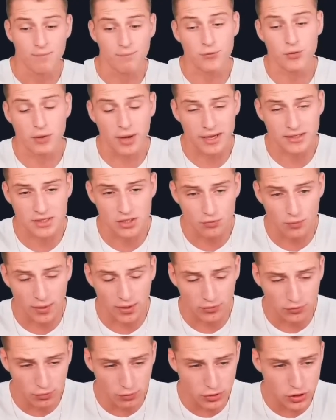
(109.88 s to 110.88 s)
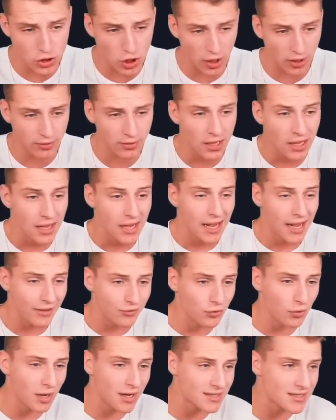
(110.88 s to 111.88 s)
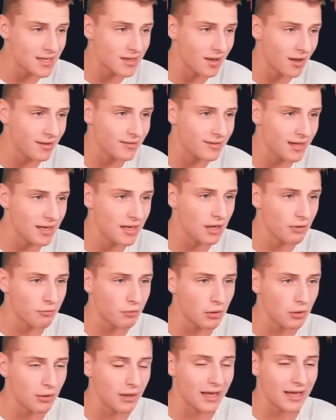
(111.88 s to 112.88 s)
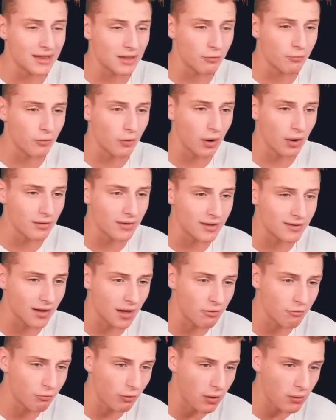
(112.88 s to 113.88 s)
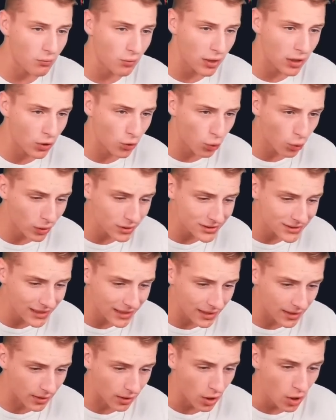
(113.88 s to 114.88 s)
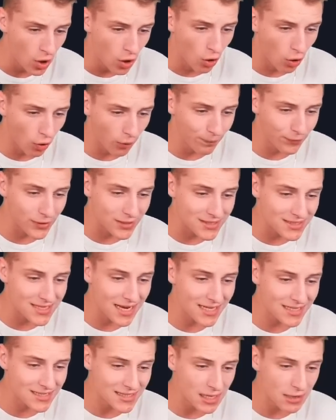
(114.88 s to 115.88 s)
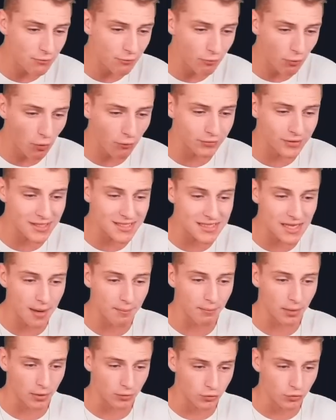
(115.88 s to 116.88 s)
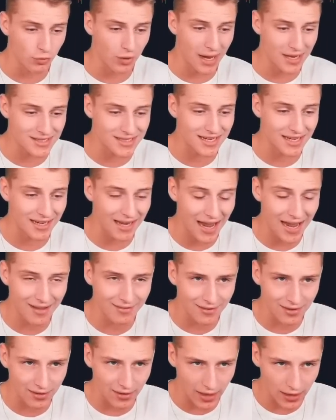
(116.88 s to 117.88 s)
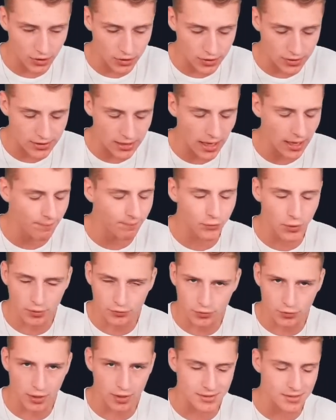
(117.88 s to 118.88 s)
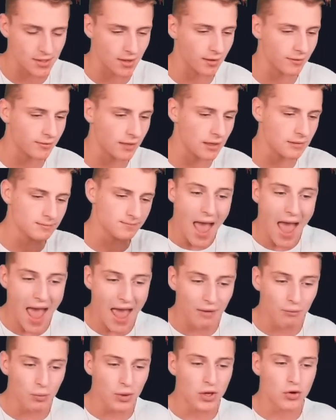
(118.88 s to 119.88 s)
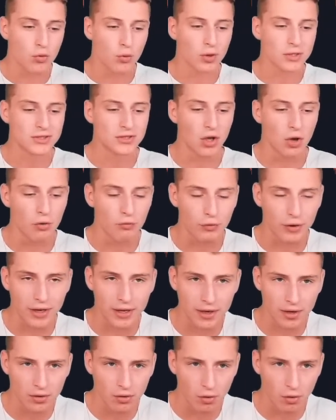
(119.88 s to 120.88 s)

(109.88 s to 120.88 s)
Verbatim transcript: 2022 chart, in 2019, if we're looking at the 4 hourly time frame, we crossed here on the 16th of December 2018, I should say, not 2019, and we crossed over here